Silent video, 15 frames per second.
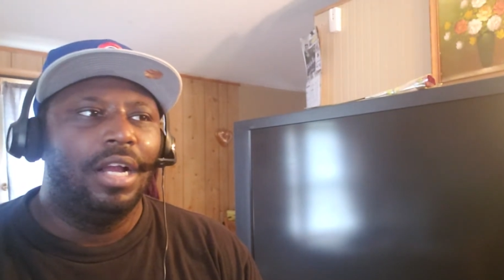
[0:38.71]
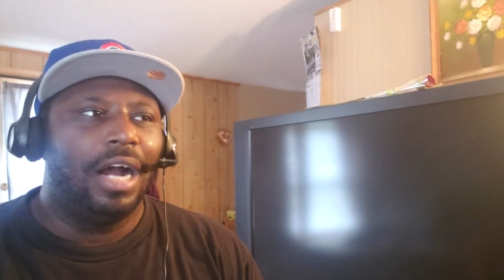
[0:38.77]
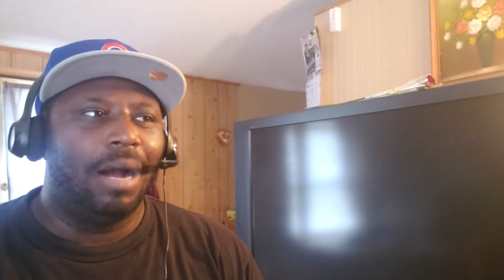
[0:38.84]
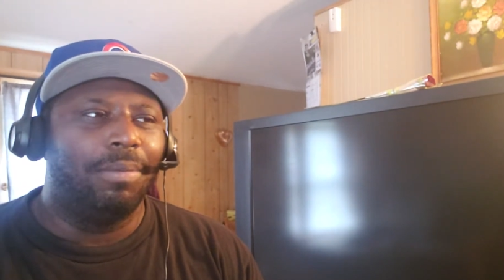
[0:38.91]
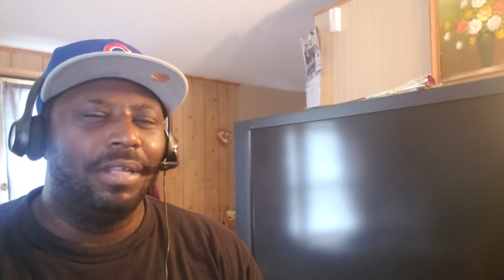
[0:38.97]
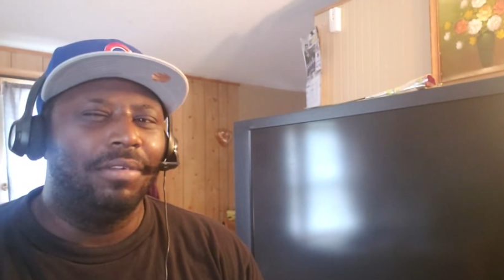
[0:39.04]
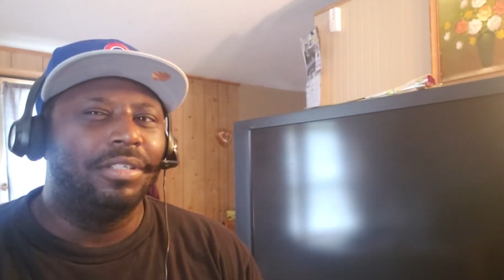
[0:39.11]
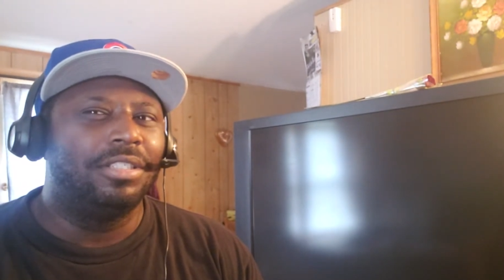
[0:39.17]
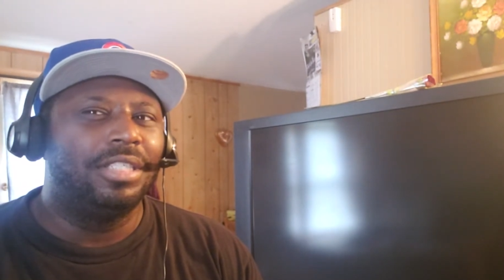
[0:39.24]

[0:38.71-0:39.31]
I believe it's